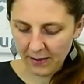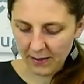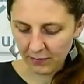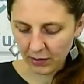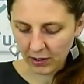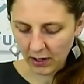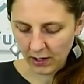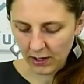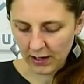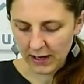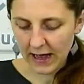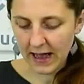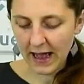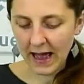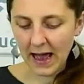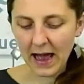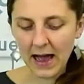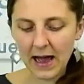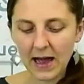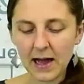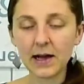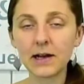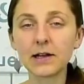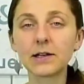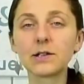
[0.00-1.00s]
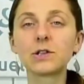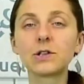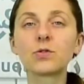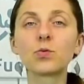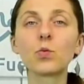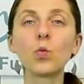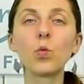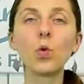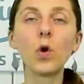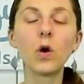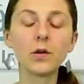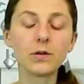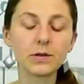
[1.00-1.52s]
I'm gonna add
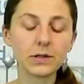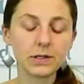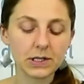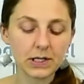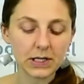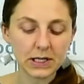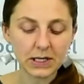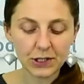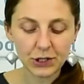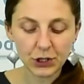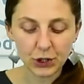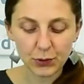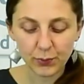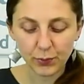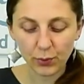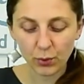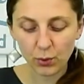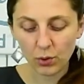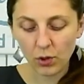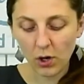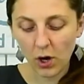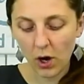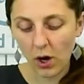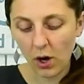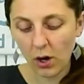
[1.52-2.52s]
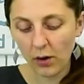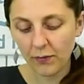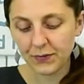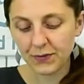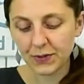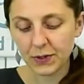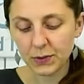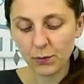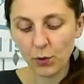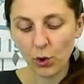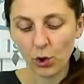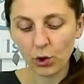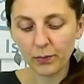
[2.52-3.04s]
1 teaspoon of
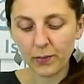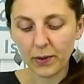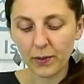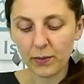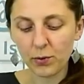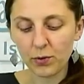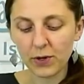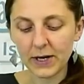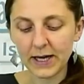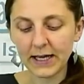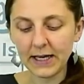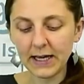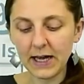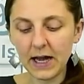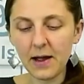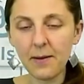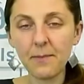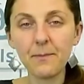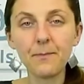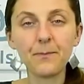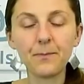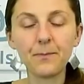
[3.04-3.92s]
smoked paprika.